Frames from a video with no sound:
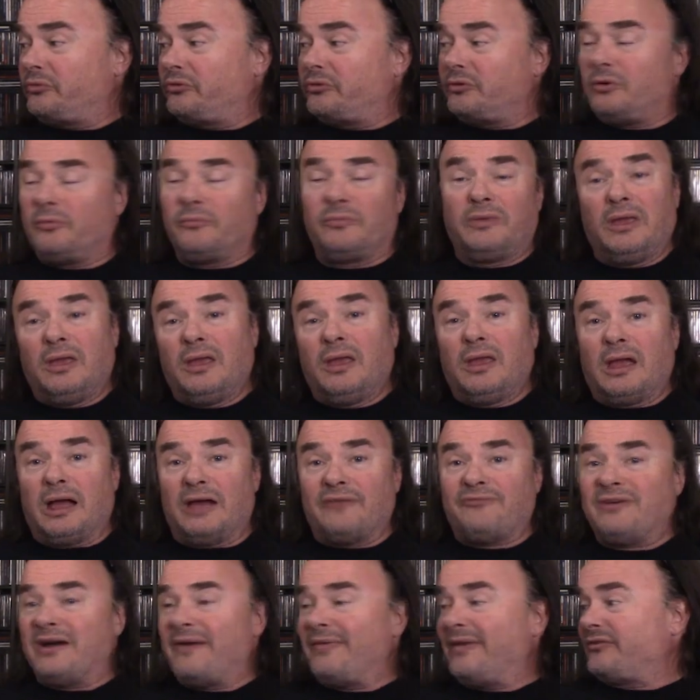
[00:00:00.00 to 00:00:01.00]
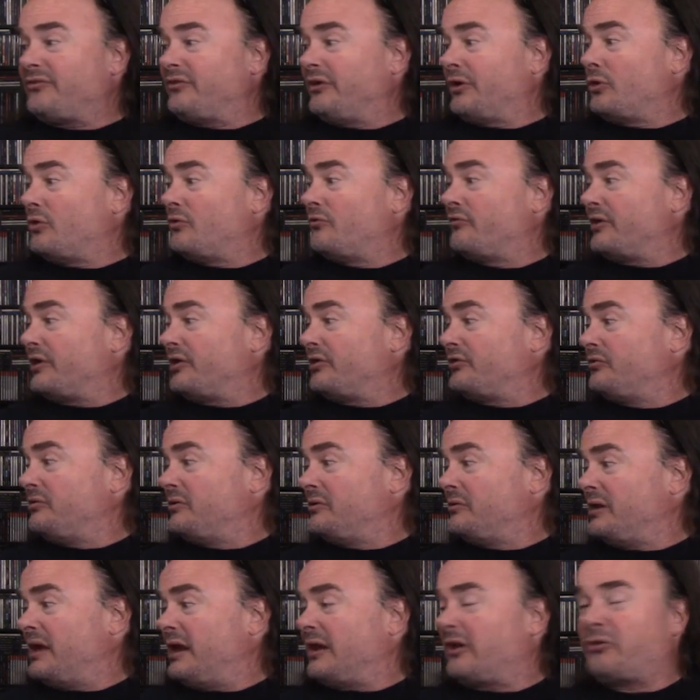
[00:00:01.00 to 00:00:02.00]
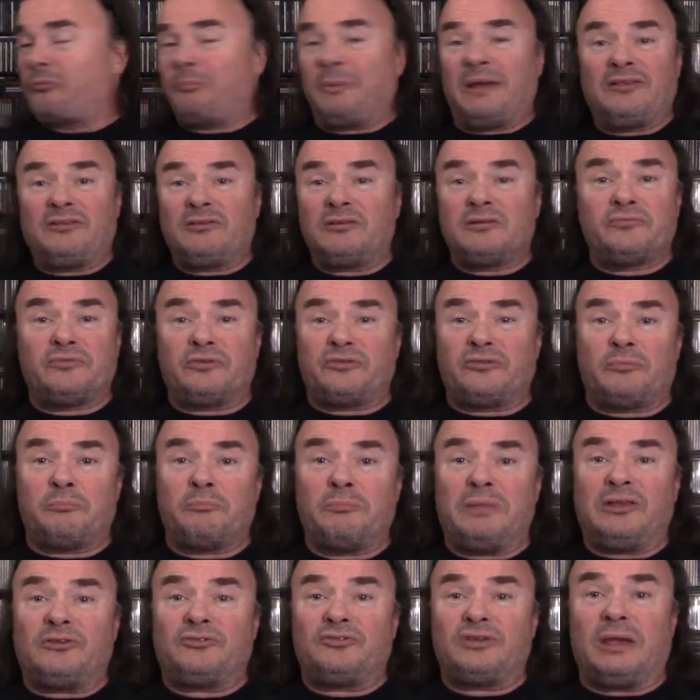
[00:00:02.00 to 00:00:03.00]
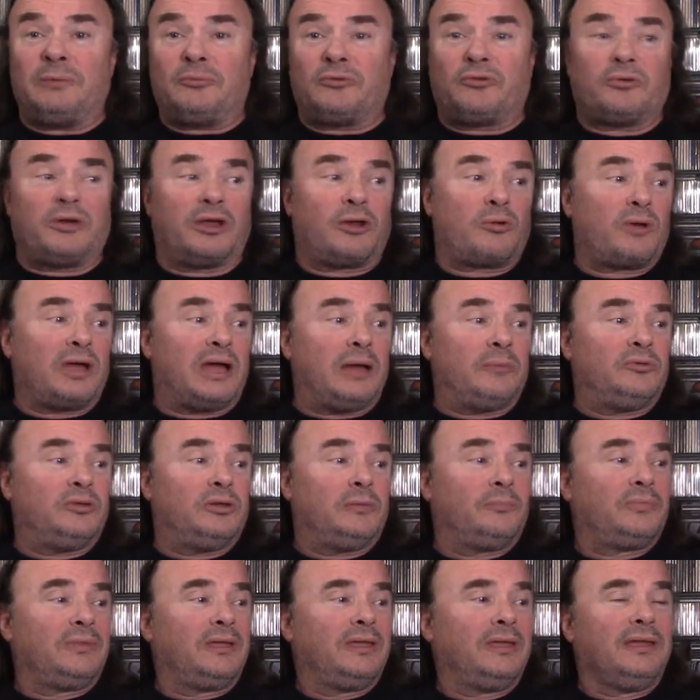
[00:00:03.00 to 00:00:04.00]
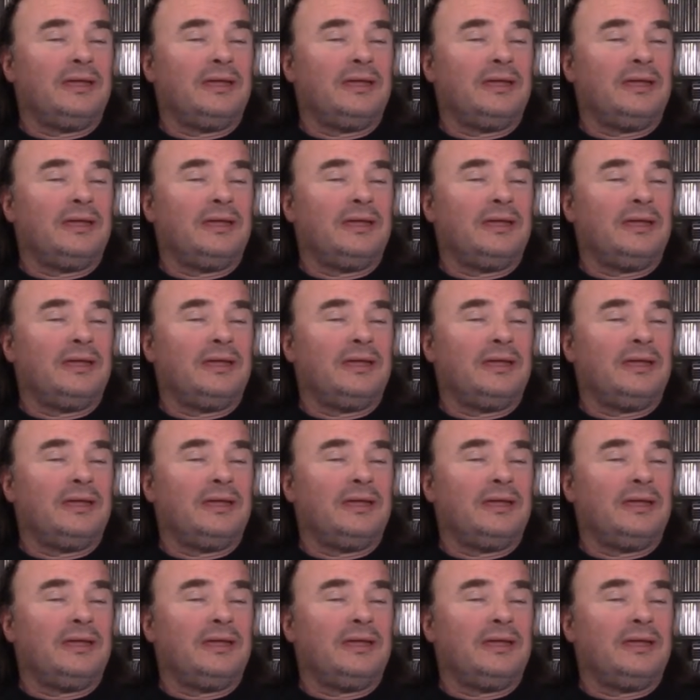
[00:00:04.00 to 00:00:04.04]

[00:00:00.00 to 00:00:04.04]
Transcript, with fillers: So I found that single very inexpensive. It's in mint shape, so I grabbed it.